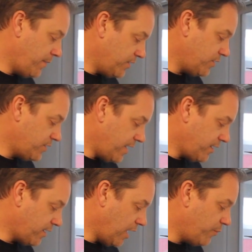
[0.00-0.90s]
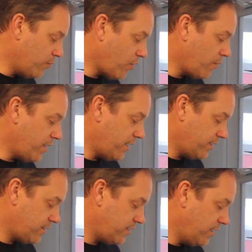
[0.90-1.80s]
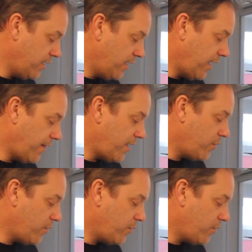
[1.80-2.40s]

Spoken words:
This will take a couple more minutes, and